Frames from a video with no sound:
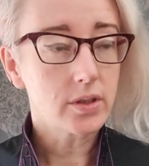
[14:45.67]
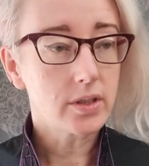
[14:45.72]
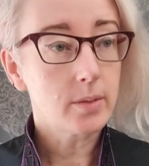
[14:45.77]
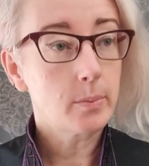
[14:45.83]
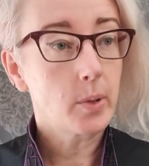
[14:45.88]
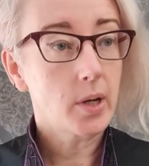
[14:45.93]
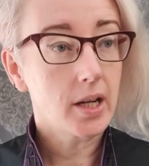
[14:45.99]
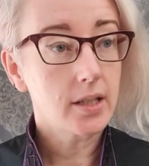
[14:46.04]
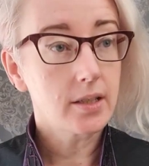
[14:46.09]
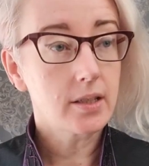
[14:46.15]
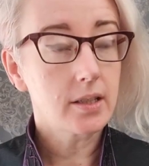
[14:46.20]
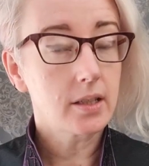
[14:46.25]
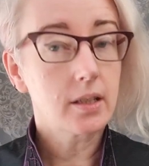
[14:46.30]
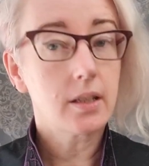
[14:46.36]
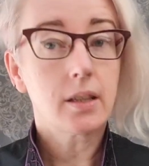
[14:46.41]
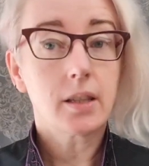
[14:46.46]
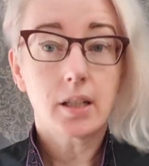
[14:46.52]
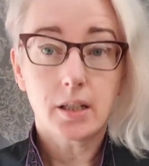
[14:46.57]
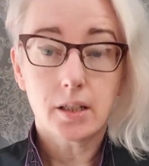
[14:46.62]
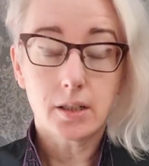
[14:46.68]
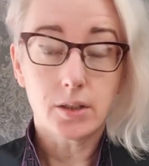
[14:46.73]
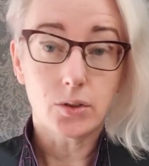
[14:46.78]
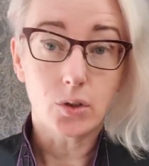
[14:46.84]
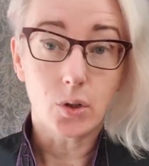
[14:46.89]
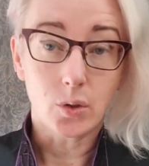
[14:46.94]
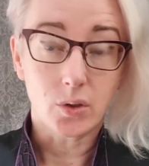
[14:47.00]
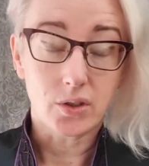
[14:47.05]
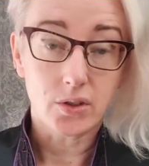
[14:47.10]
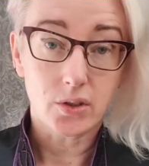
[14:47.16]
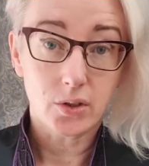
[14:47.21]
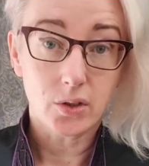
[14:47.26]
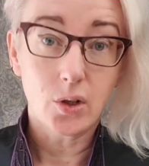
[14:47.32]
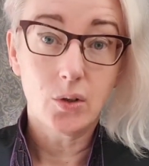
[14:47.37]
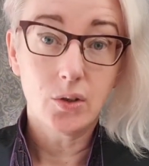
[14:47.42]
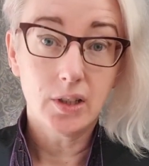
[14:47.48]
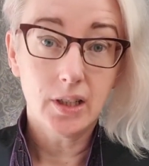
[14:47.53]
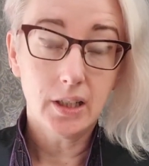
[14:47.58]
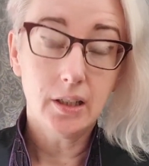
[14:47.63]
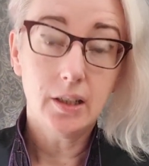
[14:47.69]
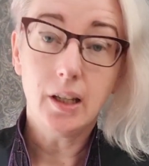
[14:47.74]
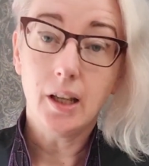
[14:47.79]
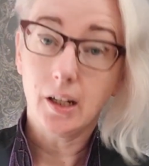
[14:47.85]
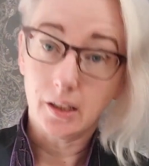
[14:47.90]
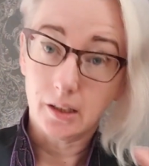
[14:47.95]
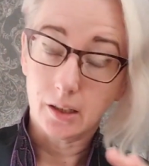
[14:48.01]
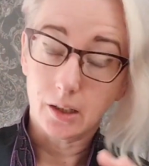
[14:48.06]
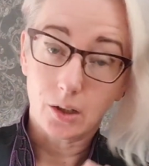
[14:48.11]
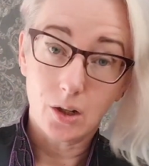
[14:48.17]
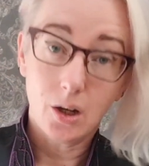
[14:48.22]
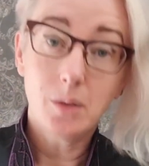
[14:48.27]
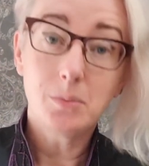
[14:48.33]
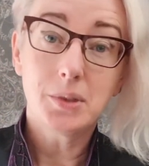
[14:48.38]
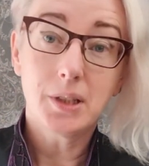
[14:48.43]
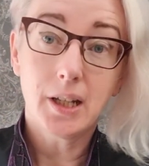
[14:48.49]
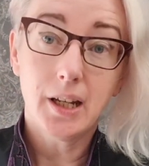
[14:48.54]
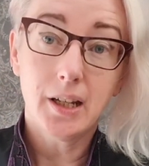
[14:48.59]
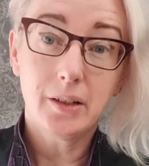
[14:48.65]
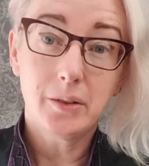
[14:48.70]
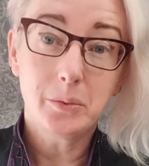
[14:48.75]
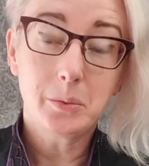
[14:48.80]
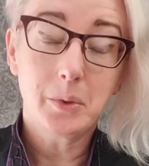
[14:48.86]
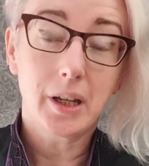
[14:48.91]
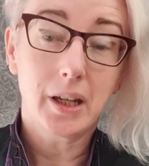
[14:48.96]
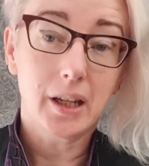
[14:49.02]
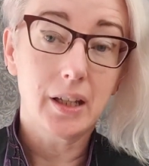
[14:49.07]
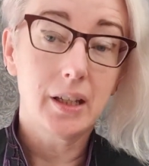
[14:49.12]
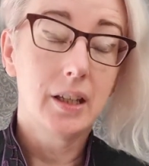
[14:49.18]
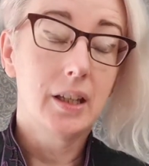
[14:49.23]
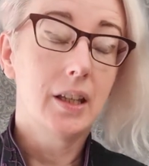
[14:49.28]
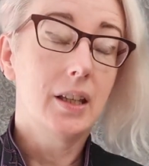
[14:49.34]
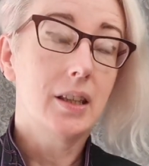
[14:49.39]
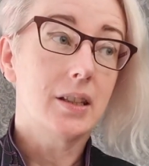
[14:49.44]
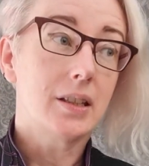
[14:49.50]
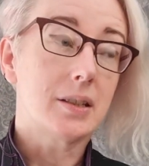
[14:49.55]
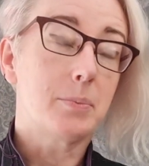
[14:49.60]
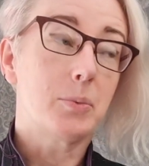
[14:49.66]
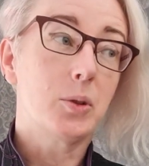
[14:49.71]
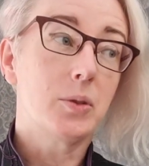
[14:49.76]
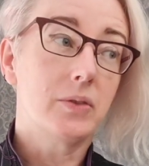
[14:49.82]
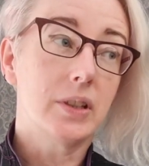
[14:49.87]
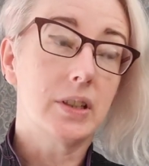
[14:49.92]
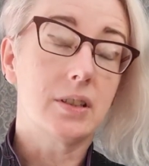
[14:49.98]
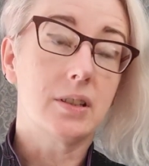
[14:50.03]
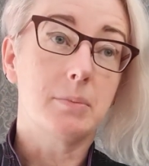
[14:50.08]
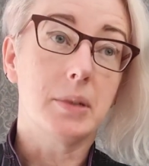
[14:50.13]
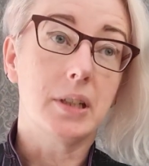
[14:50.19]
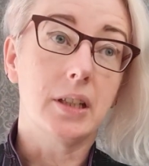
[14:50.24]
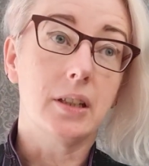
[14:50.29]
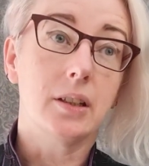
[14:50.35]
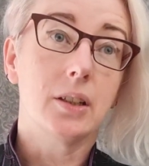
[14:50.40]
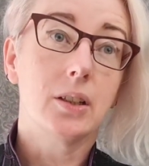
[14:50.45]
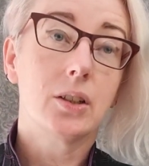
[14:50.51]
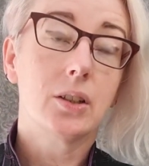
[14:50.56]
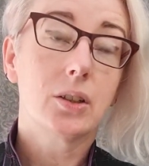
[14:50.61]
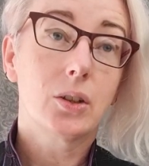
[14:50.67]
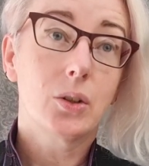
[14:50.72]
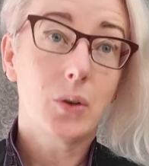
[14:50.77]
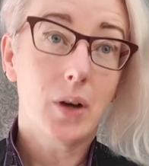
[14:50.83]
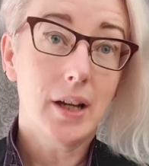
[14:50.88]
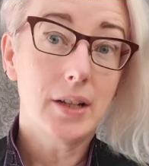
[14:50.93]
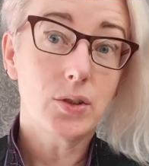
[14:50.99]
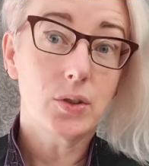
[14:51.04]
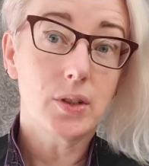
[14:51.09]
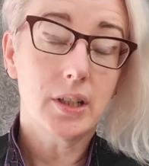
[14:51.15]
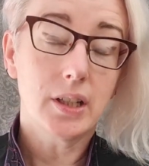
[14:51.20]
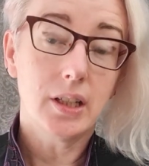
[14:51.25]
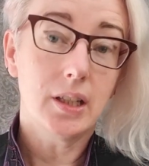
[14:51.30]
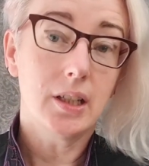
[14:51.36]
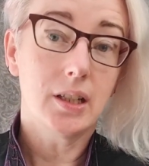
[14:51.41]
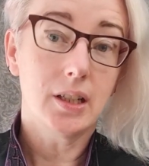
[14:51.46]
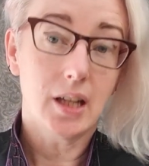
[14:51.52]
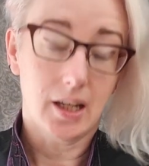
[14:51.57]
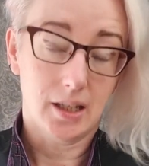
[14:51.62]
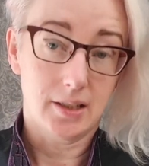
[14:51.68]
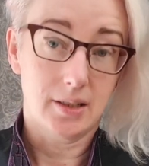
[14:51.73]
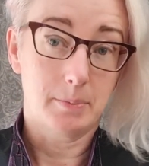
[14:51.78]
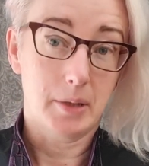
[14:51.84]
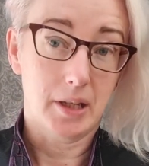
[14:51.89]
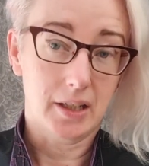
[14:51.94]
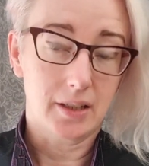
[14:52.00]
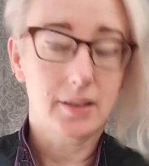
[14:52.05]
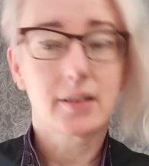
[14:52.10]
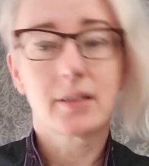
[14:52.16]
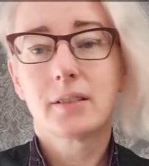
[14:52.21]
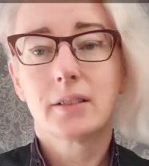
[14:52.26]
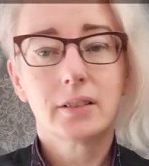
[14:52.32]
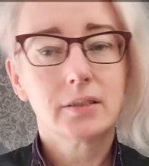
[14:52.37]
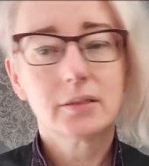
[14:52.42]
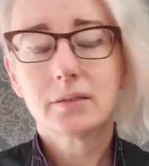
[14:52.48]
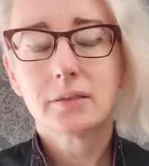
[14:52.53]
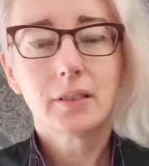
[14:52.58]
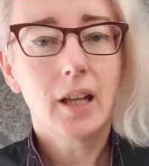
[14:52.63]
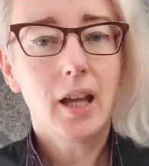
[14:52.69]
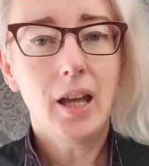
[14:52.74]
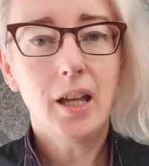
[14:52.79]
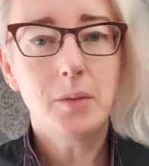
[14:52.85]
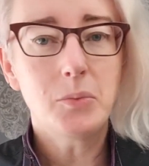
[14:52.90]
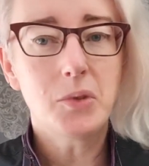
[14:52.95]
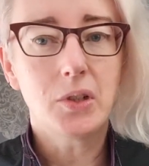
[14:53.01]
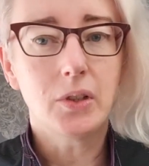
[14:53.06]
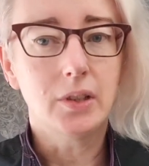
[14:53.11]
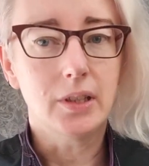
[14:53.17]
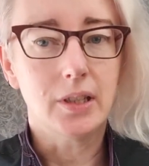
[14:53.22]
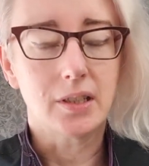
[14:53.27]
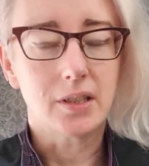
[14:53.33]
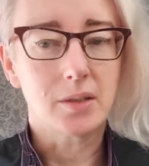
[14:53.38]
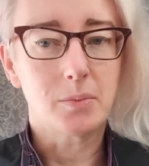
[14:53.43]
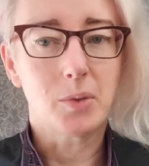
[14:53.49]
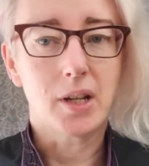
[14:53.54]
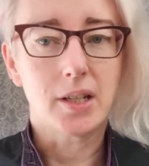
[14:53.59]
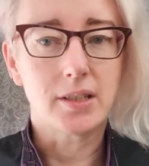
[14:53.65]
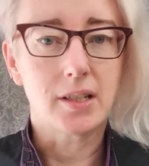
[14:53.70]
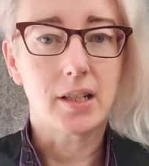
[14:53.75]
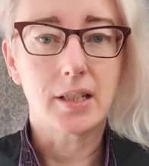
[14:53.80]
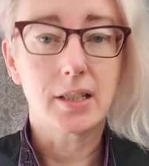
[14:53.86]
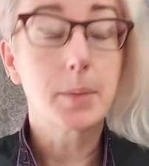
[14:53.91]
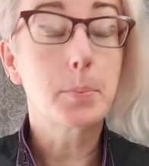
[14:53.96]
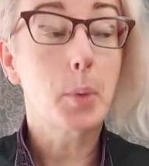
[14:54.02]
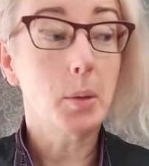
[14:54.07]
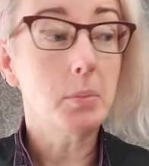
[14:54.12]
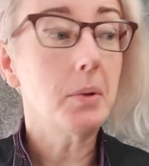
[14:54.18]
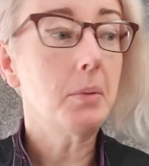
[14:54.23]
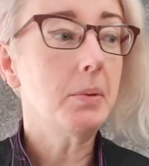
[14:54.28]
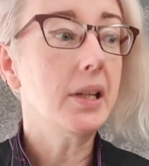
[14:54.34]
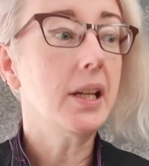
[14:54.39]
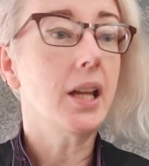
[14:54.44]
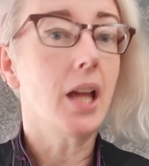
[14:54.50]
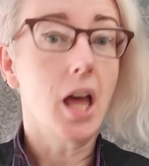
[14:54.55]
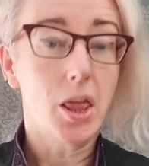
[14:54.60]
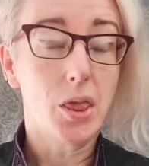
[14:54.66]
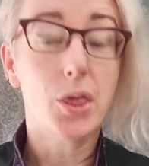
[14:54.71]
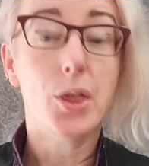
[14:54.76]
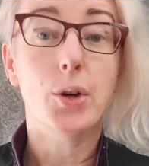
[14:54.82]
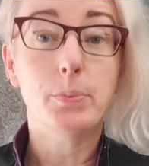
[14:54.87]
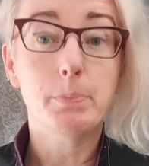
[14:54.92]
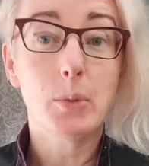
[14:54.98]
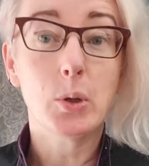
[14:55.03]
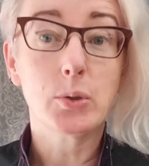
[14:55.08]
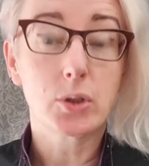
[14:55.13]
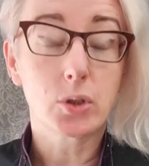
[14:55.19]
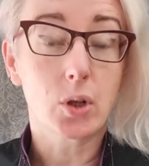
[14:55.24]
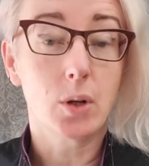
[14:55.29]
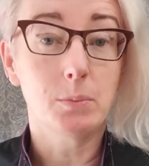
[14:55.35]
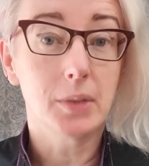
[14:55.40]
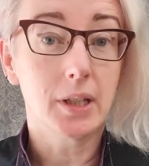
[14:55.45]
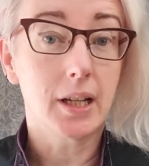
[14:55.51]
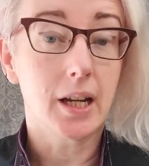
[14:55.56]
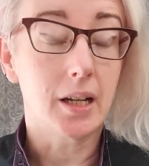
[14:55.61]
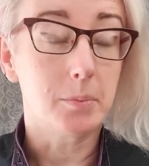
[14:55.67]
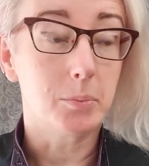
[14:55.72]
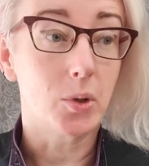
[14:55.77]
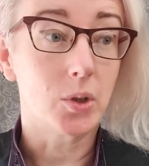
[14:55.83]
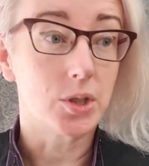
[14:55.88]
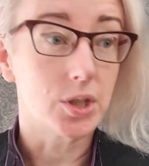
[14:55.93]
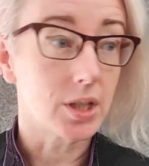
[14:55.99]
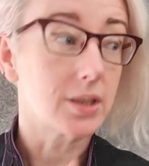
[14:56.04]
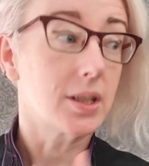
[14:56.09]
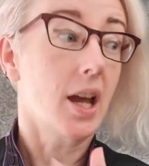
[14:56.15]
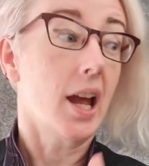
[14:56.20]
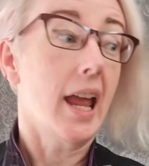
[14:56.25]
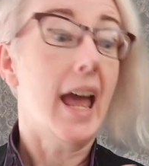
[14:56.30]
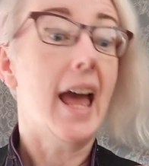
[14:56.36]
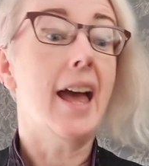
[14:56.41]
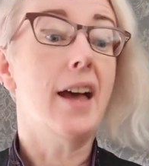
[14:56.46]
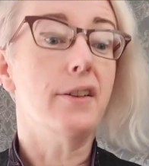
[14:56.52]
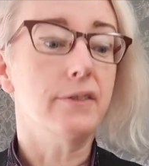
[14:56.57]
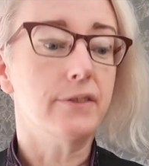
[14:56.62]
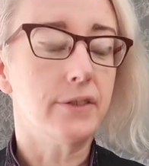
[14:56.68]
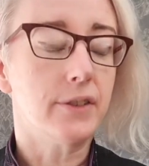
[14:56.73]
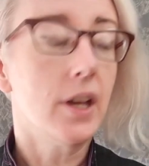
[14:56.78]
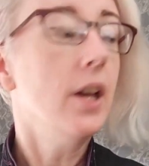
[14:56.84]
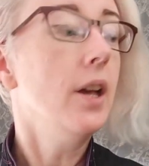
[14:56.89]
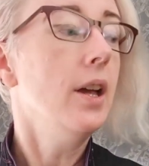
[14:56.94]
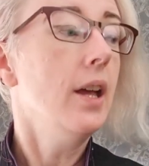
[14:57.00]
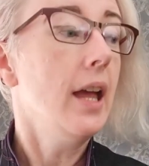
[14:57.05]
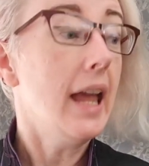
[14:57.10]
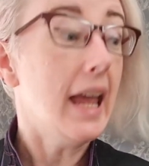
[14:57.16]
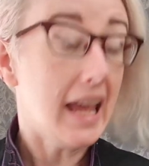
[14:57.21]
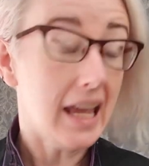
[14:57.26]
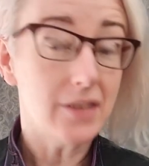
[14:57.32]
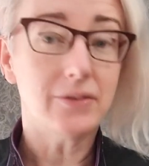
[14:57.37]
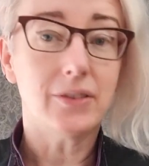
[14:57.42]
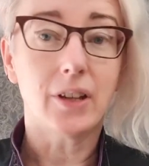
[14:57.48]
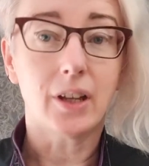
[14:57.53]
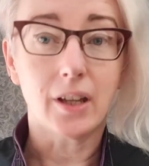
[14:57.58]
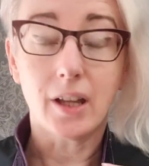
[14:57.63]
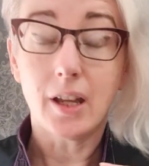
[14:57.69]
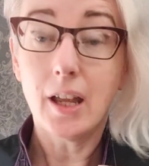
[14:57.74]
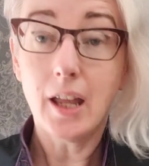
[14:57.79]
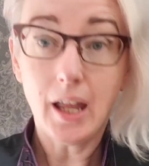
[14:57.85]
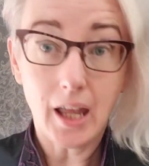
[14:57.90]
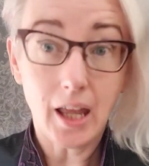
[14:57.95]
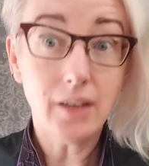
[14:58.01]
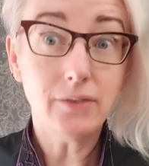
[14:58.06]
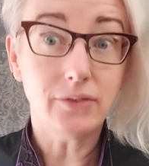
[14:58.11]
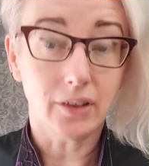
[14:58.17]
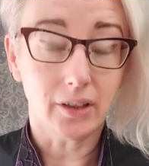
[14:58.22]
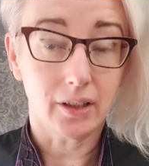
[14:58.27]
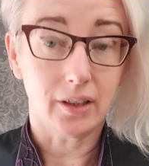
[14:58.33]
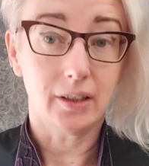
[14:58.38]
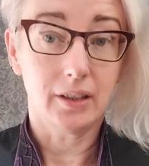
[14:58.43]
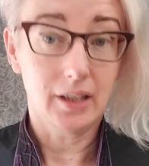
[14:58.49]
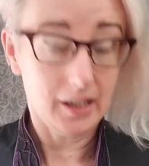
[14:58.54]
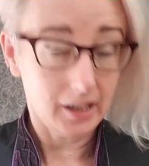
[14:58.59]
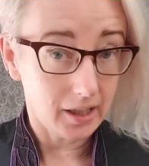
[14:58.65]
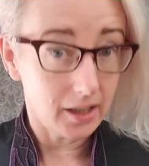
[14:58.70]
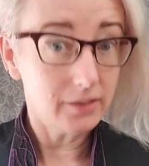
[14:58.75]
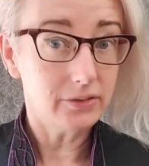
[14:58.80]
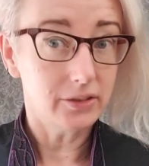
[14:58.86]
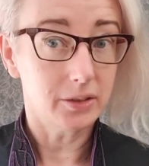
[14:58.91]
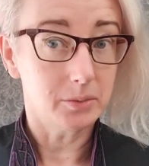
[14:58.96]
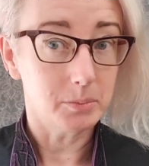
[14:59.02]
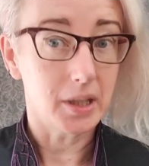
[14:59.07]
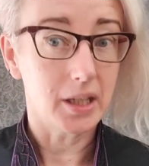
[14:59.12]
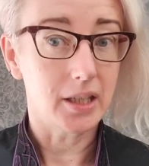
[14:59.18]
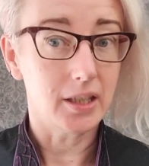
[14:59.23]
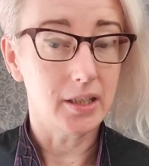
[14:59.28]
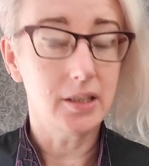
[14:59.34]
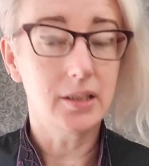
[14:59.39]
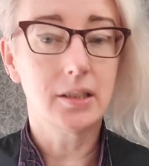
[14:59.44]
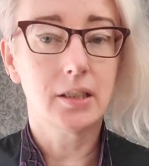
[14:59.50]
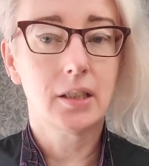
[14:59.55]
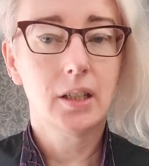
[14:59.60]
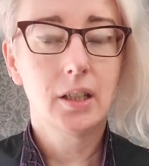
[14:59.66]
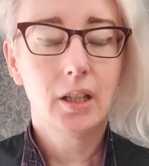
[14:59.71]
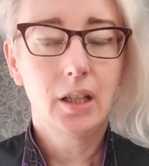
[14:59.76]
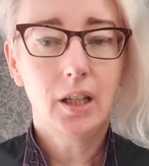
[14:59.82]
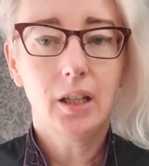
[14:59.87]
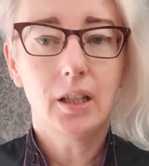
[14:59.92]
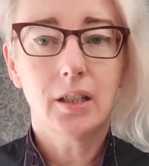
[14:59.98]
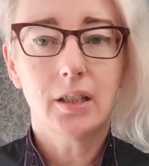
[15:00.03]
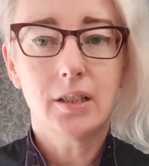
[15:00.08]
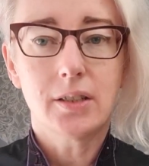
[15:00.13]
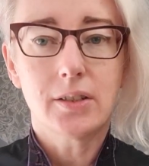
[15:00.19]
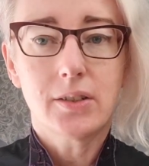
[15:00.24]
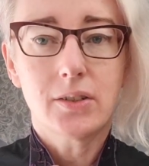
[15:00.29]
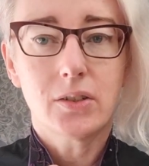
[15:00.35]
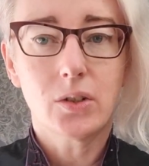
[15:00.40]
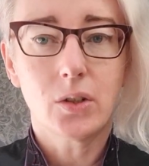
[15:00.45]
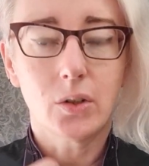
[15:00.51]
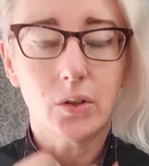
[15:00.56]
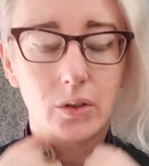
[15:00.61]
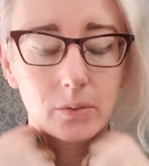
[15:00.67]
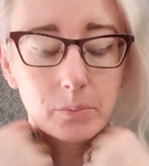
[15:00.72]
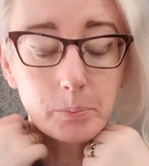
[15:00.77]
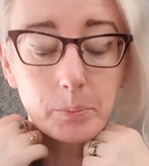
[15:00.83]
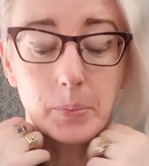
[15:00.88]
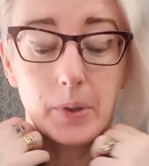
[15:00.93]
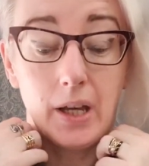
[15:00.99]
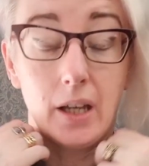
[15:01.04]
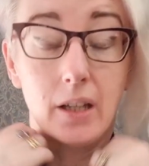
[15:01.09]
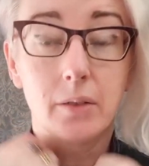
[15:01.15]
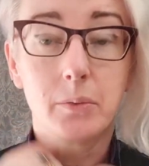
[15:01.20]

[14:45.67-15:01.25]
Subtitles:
surprising that it is going slowly and in a complicated way that's proving to be quite tricky in aspects. absolutely unsurprising. It's probably the most complicated project I have ever made. But